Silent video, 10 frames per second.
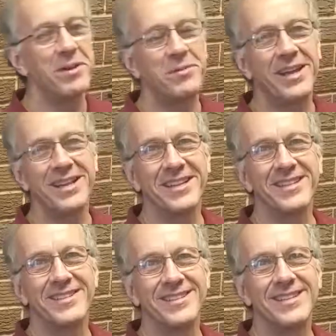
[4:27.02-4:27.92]
But if you get a
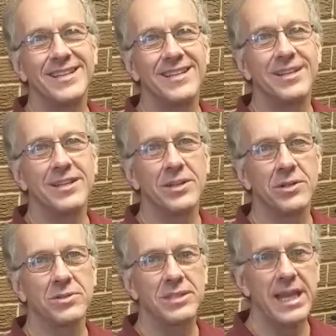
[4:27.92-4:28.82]

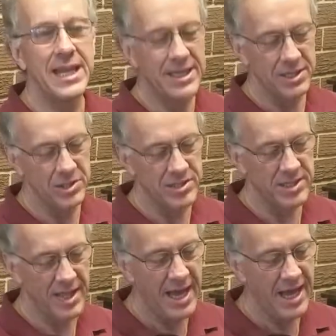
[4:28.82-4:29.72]
little ding in your
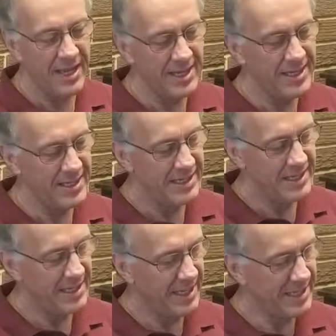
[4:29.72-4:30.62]
slide,
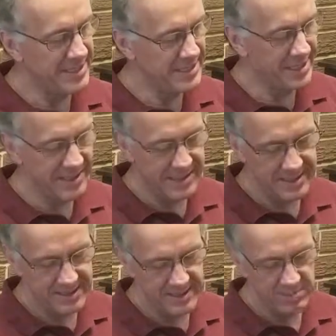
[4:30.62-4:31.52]
sure, it's
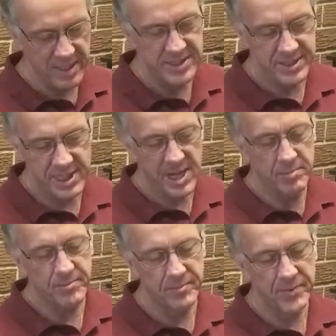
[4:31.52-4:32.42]
gonna mess it
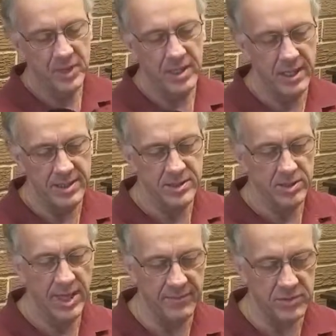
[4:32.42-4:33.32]
up. Okay,
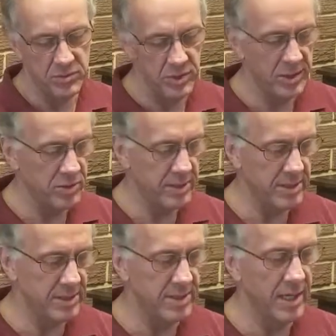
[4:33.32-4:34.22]
so you have to really
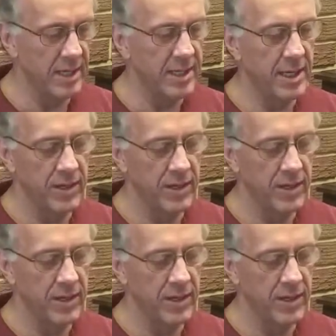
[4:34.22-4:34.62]
treat the slide